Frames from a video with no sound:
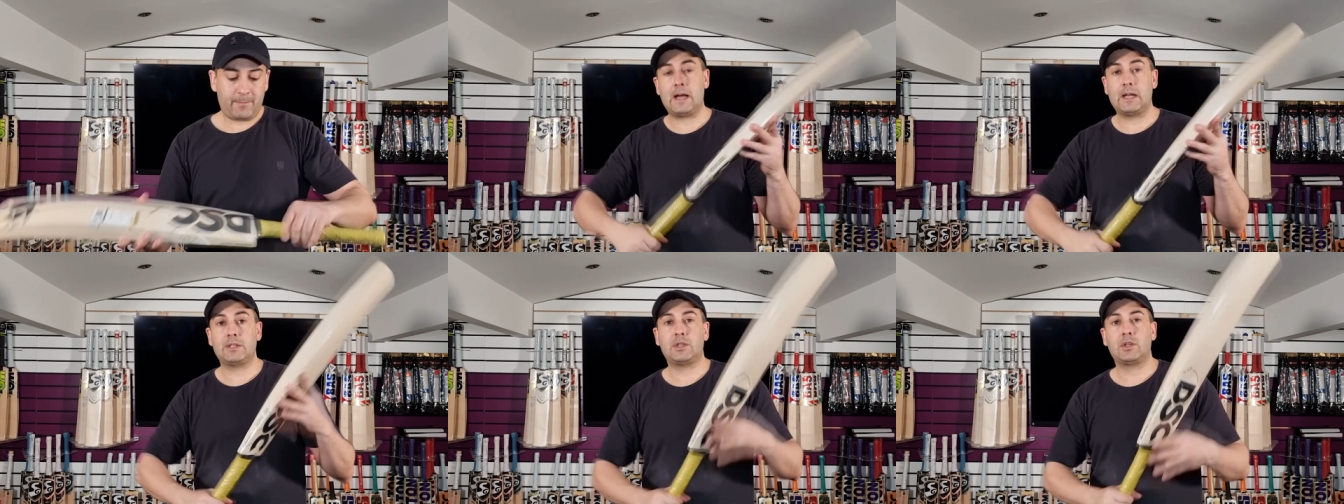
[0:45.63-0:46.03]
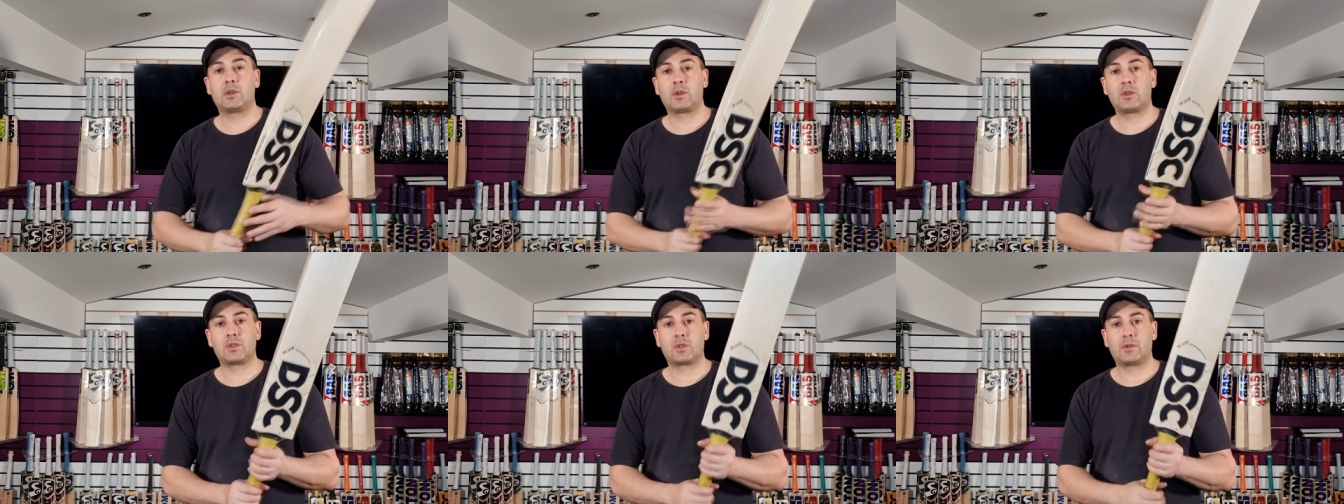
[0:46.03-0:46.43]
and you're not
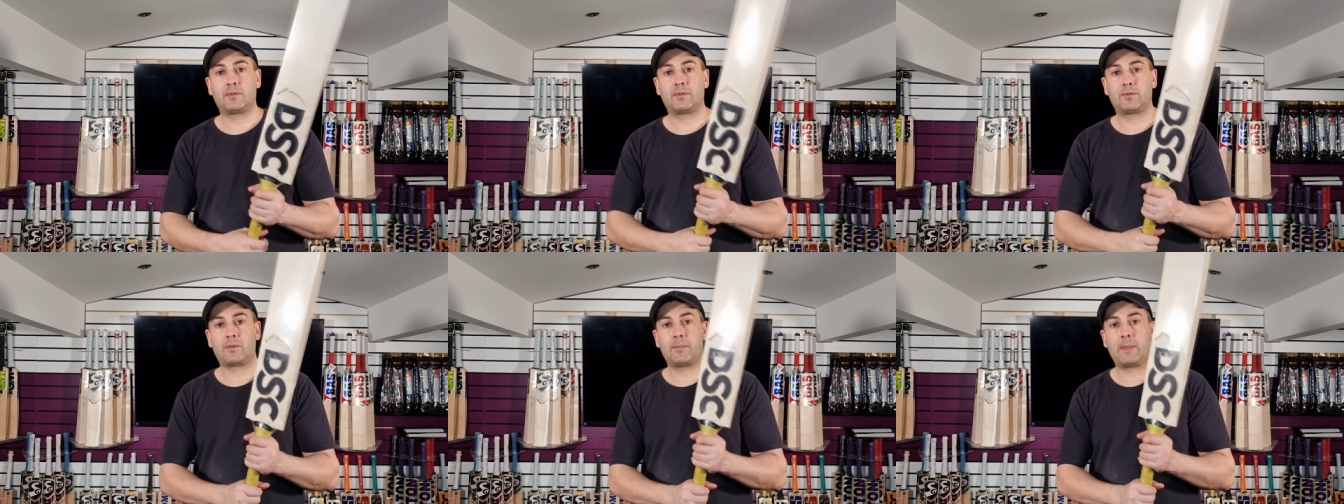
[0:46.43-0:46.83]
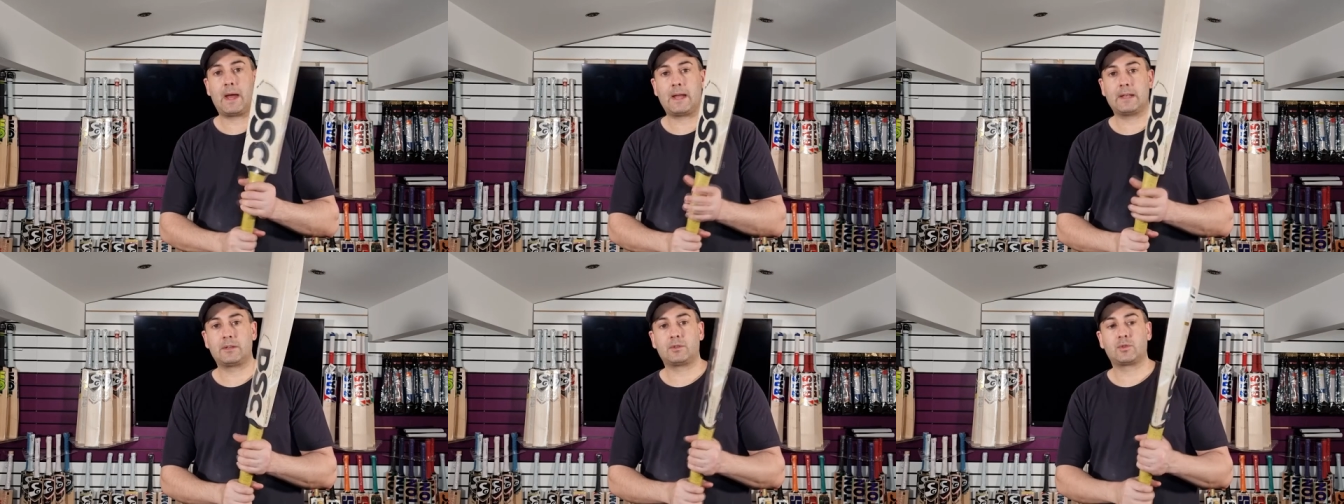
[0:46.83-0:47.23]
going to suffer from the
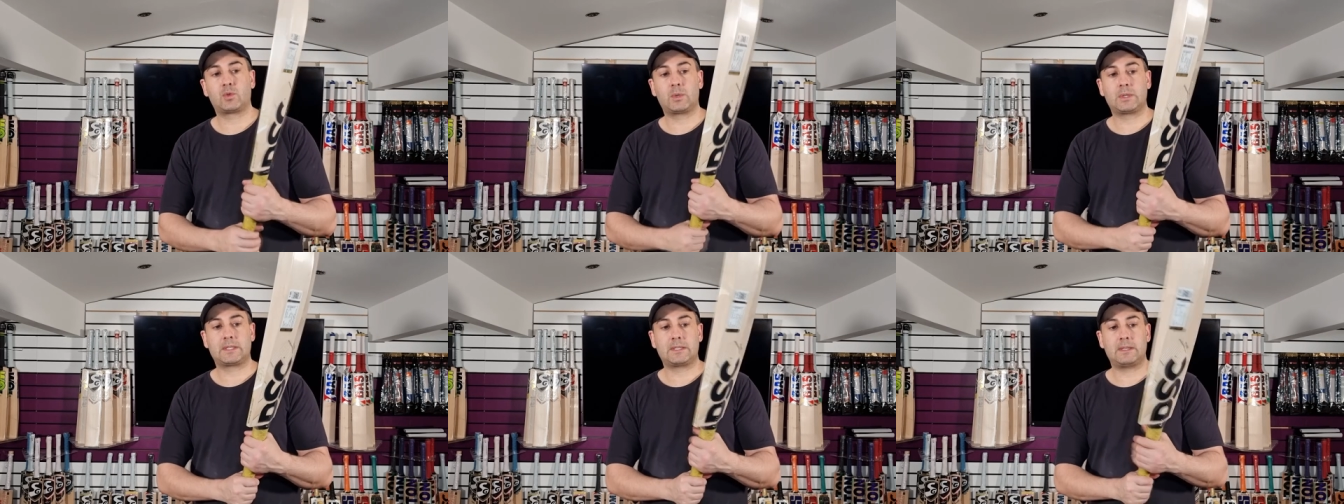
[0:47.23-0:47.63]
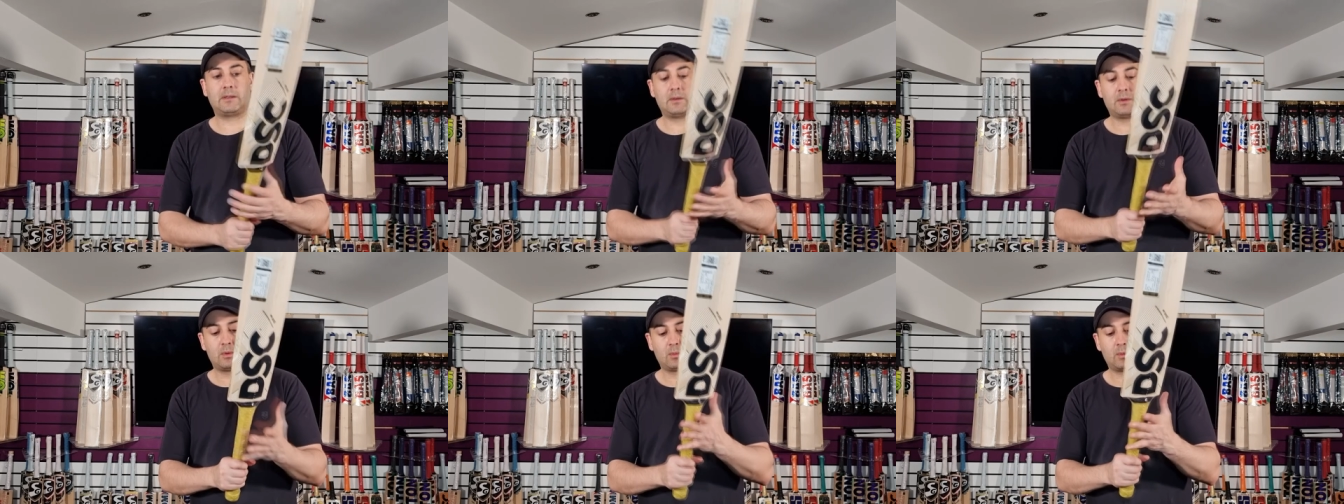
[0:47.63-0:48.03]
handle
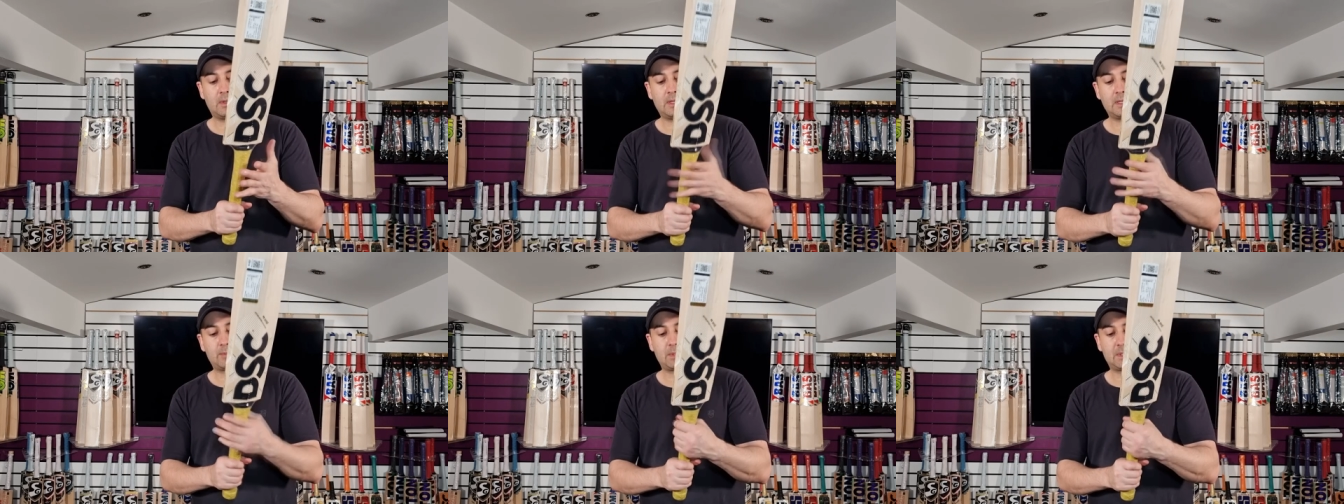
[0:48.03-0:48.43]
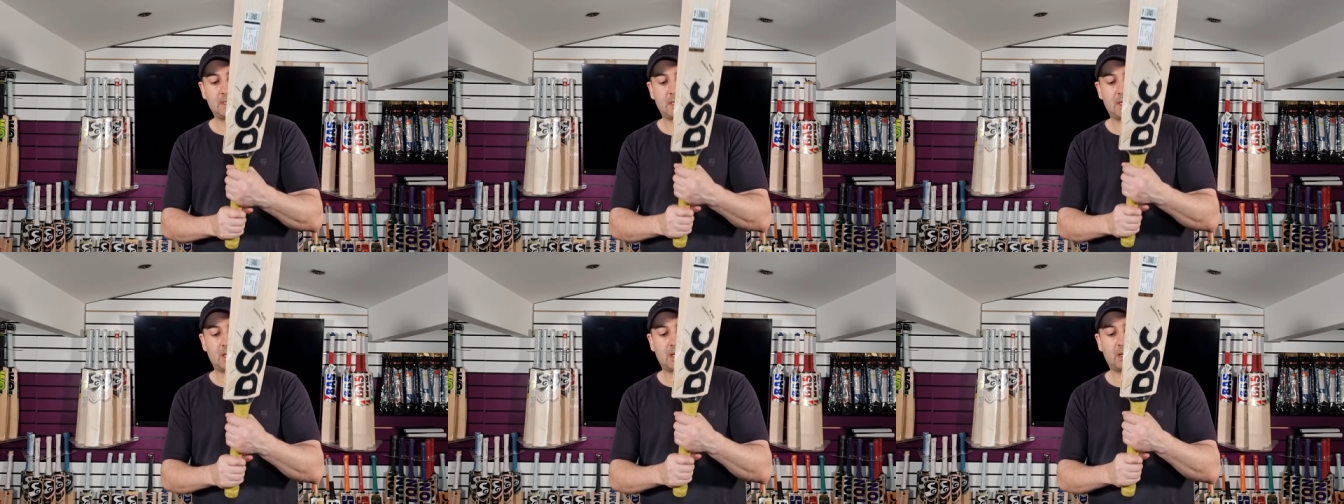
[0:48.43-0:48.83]
twisting with this
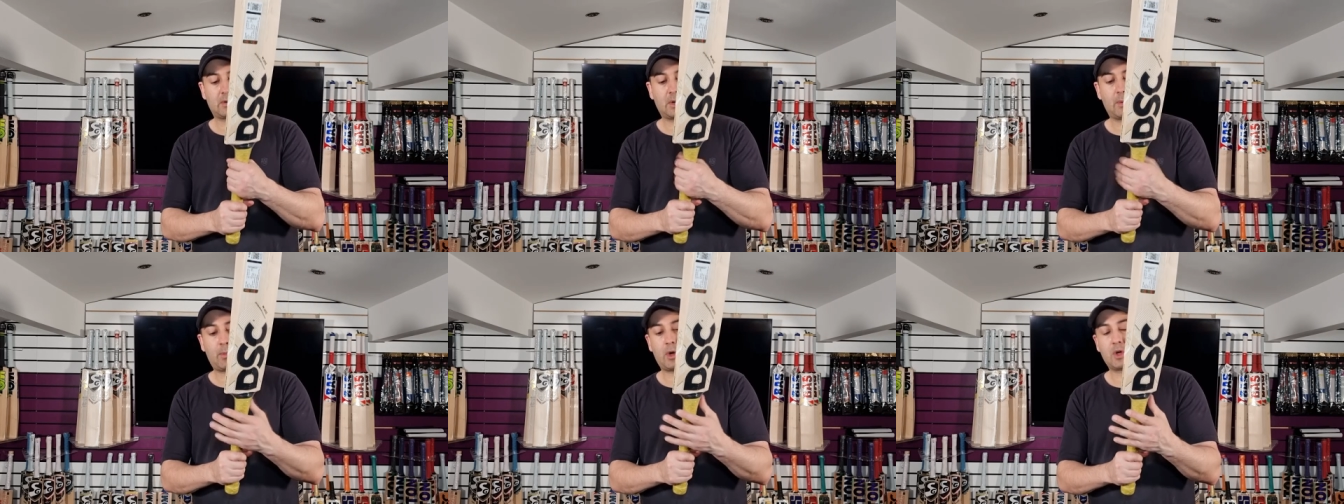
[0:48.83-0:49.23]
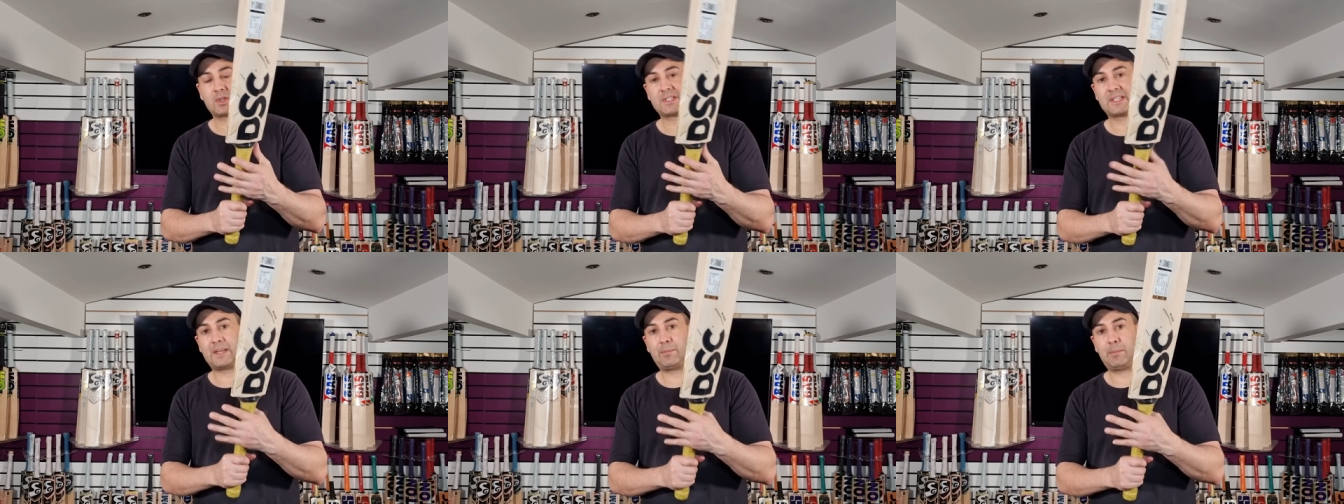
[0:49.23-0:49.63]
particular grip or
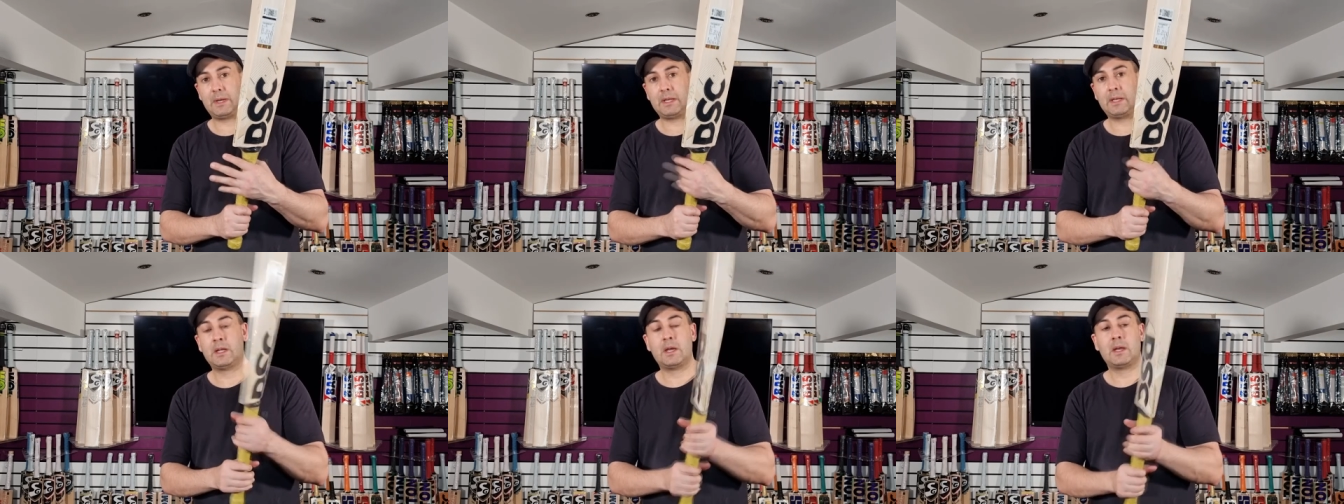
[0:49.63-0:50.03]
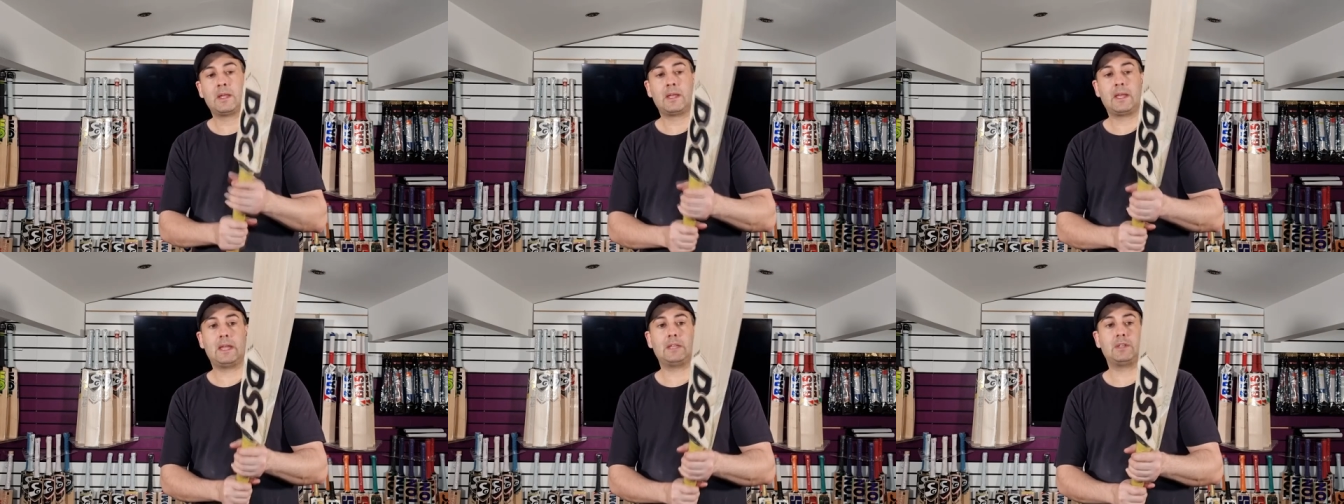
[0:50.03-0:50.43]
slipping
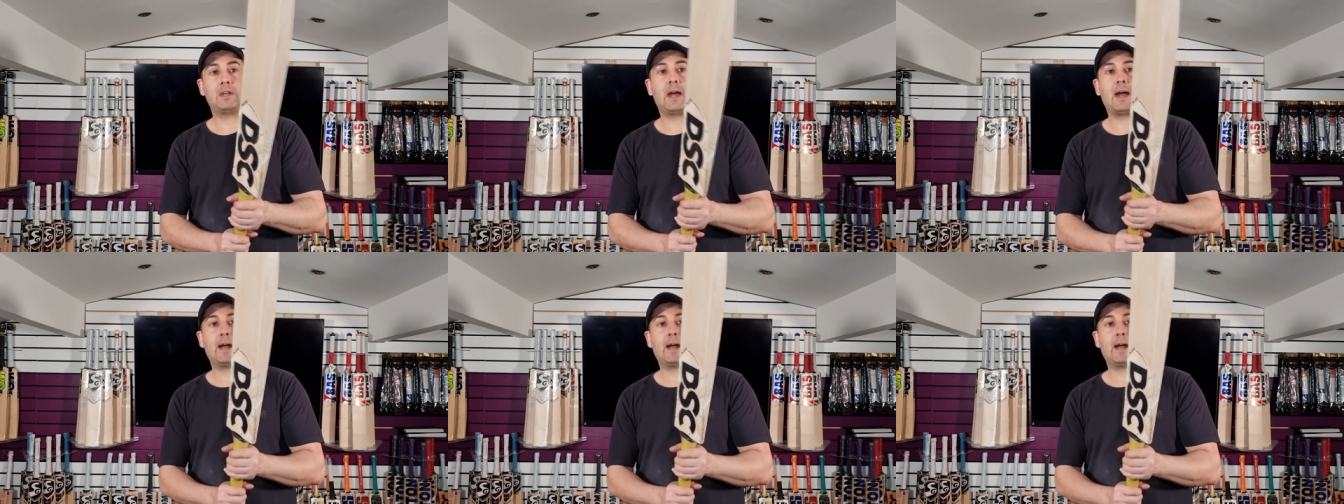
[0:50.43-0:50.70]
in your